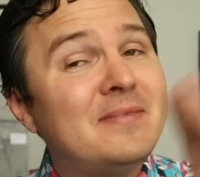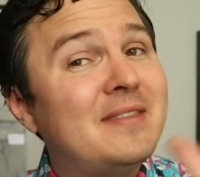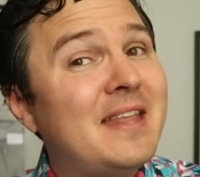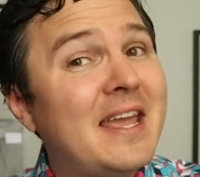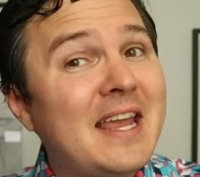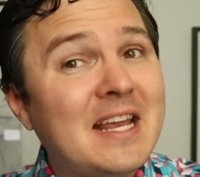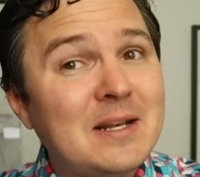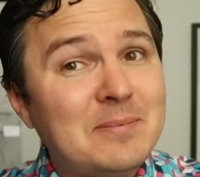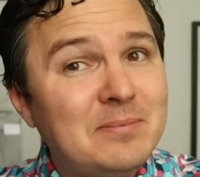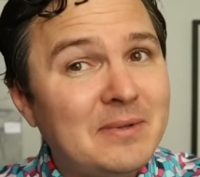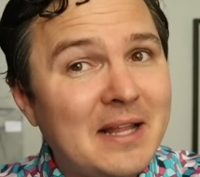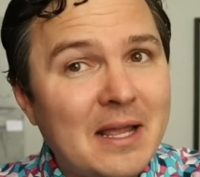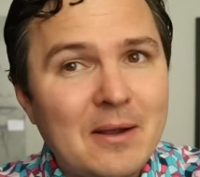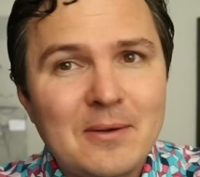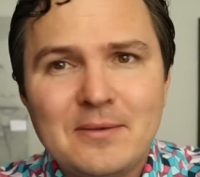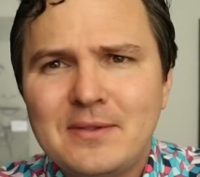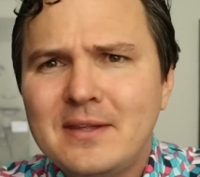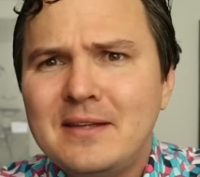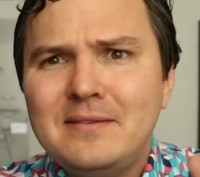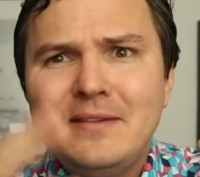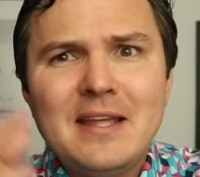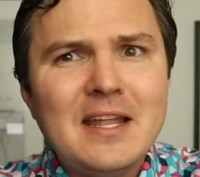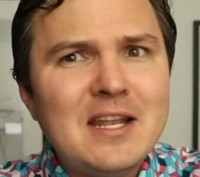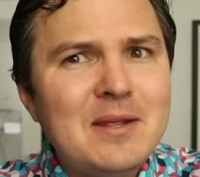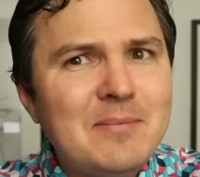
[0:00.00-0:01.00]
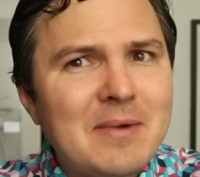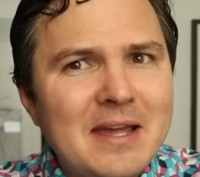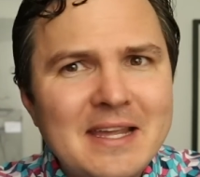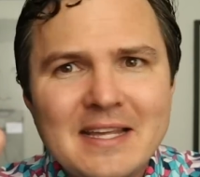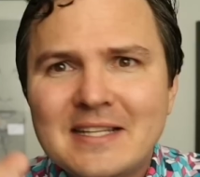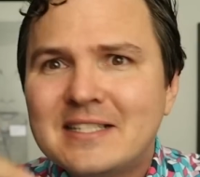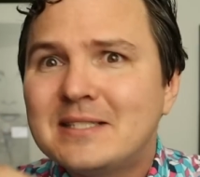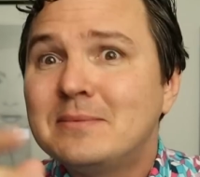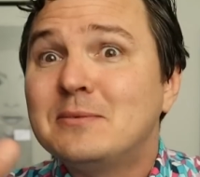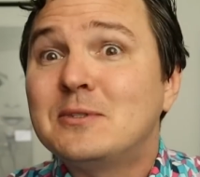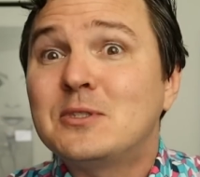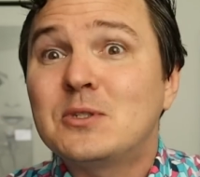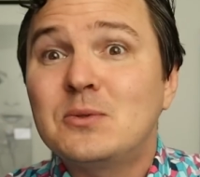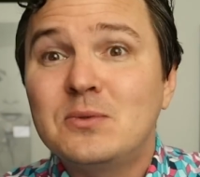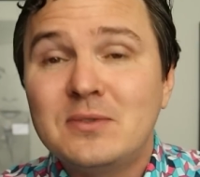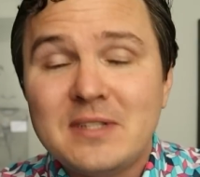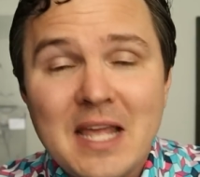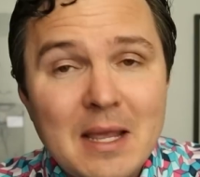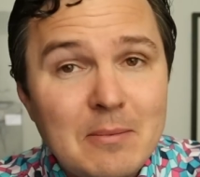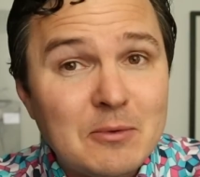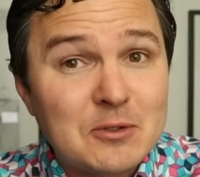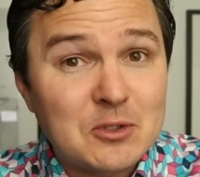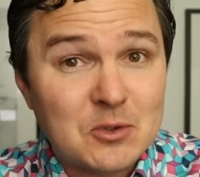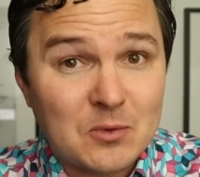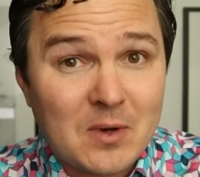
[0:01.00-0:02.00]
They could play with it and then you might get some
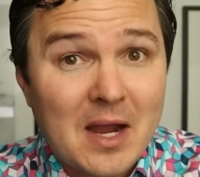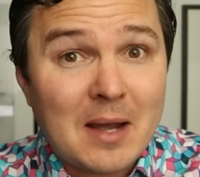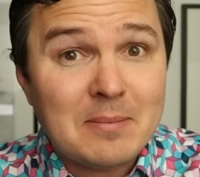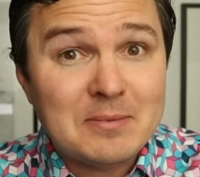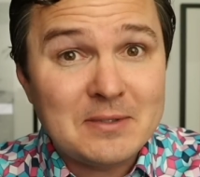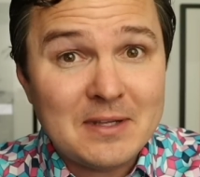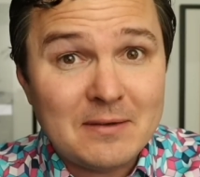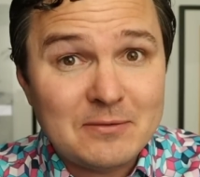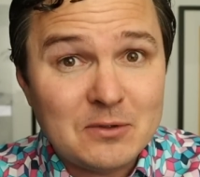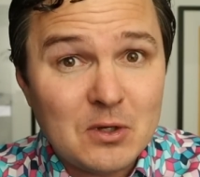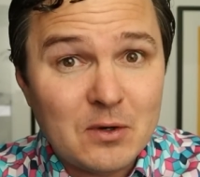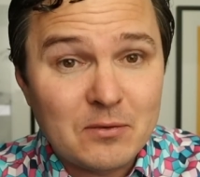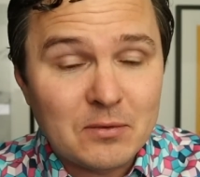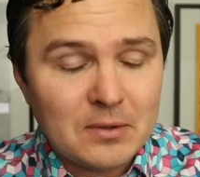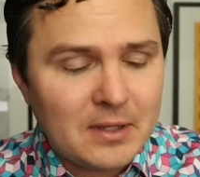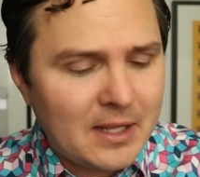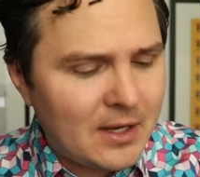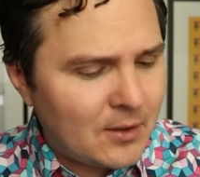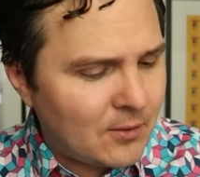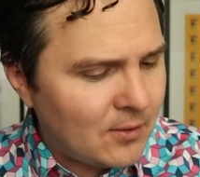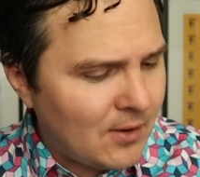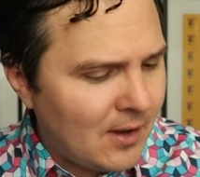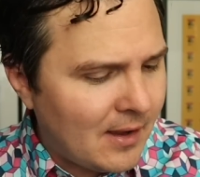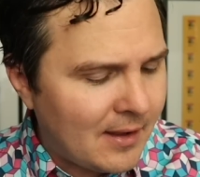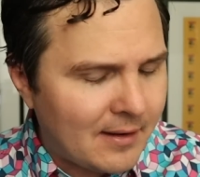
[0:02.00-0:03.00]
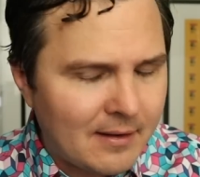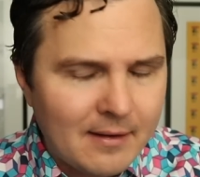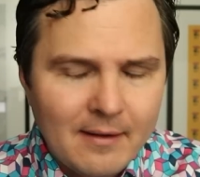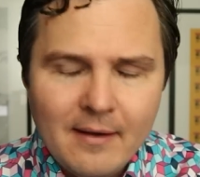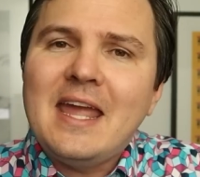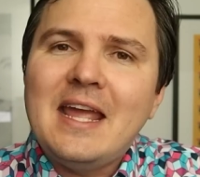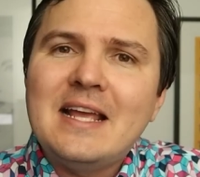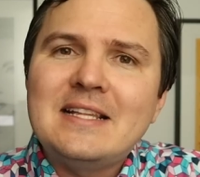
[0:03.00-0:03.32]
table scraps left over later on.